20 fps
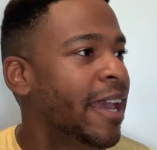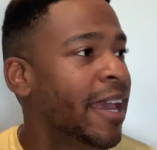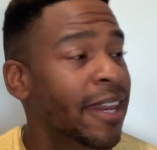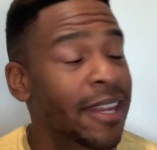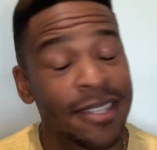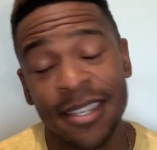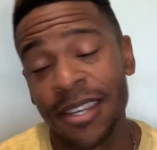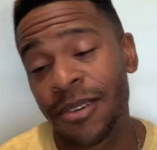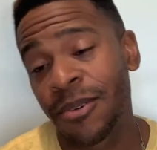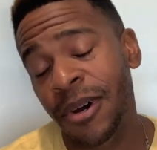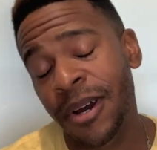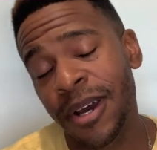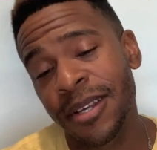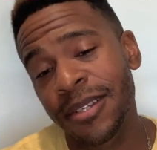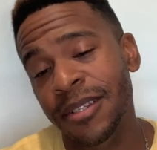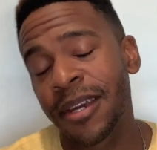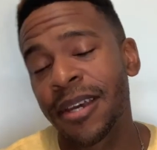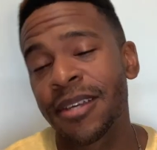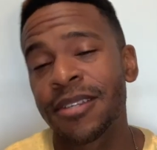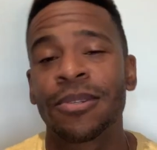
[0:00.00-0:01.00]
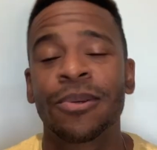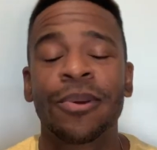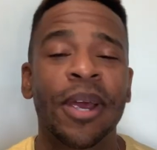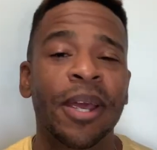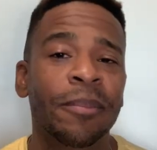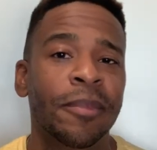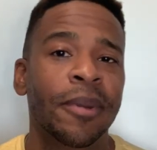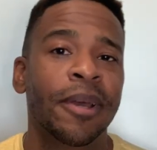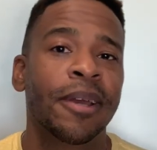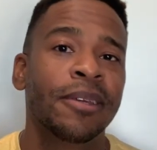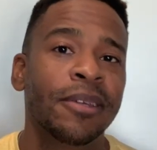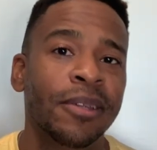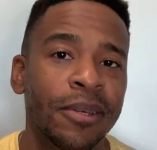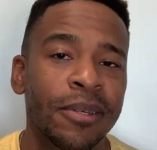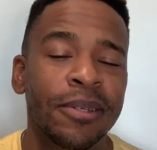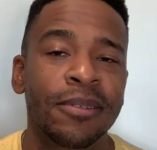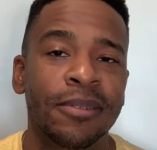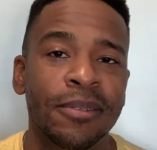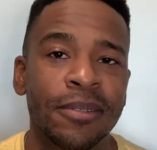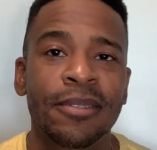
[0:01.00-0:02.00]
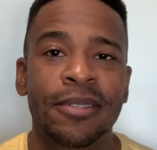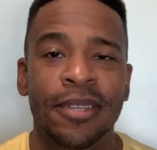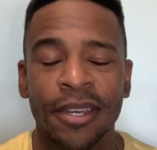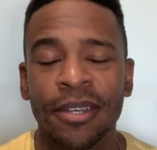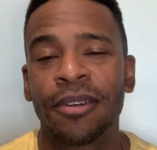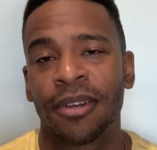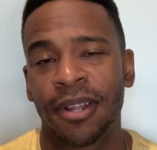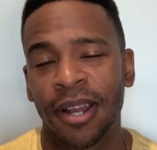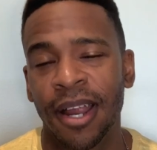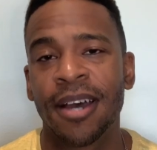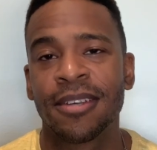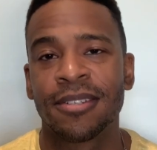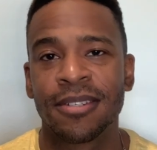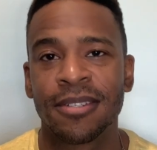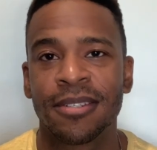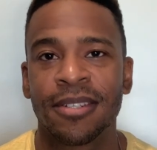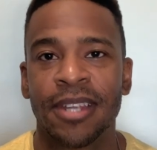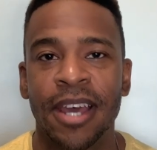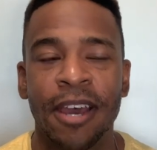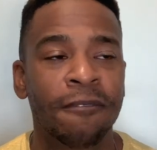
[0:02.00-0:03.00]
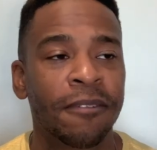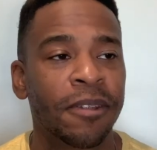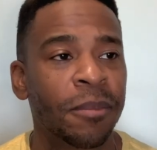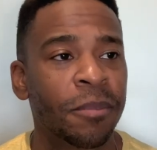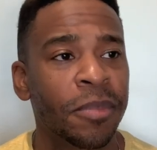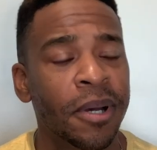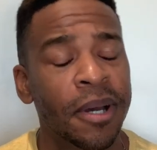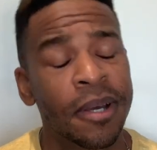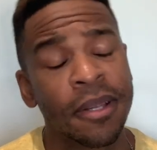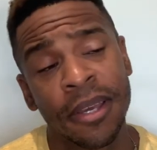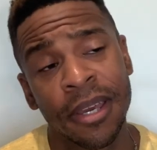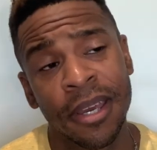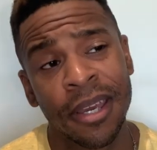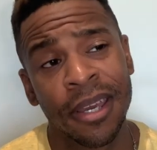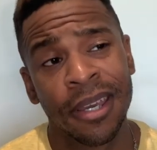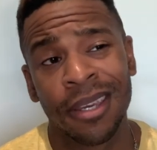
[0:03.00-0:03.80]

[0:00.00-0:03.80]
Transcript: And he said, well, yeah, it's great, man. You know, you take your classes definitely, but